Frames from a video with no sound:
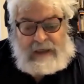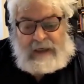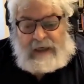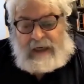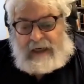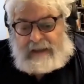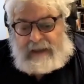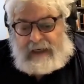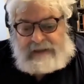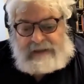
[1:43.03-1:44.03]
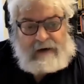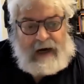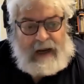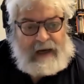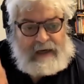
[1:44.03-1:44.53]
And
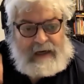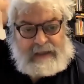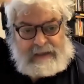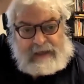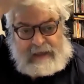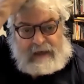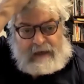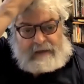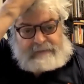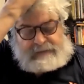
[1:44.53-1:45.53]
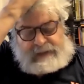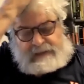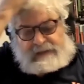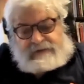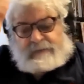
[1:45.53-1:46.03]
SRI had done
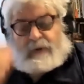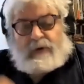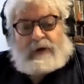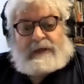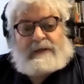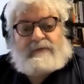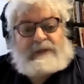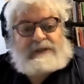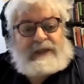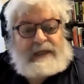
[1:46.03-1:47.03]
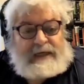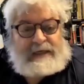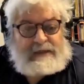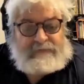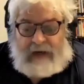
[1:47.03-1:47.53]
this report in which they'd
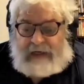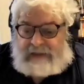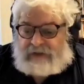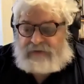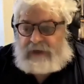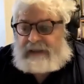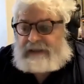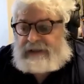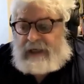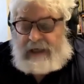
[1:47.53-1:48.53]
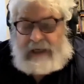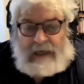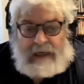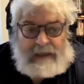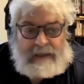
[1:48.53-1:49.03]
identified trends,
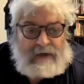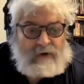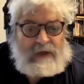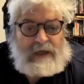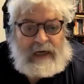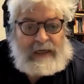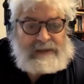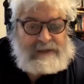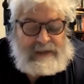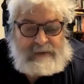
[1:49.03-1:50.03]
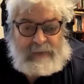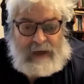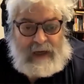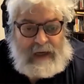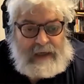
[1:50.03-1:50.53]
and they'd organized it
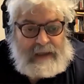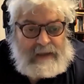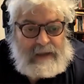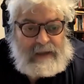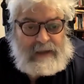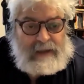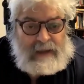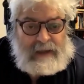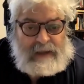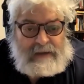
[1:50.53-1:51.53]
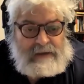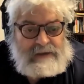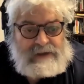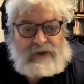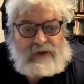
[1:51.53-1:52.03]
by
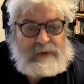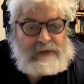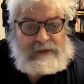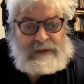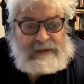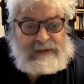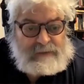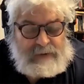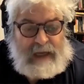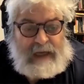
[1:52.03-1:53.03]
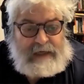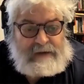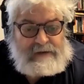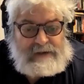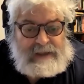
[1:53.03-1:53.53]
consumers and
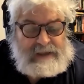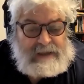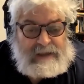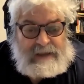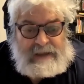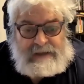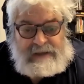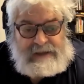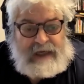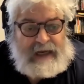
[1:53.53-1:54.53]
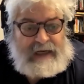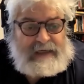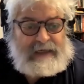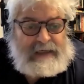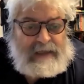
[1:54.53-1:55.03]
suppliers and
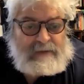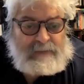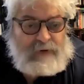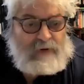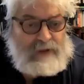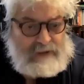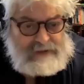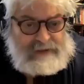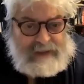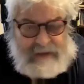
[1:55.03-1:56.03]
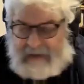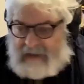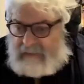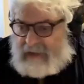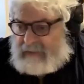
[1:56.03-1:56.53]
society and employees. I think
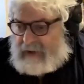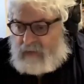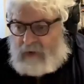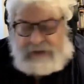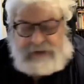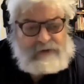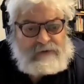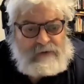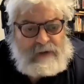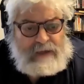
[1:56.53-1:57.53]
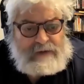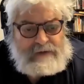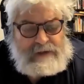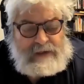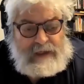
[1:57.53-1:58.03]
there may have been one or two
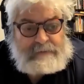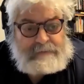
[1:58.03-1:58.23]
others in that.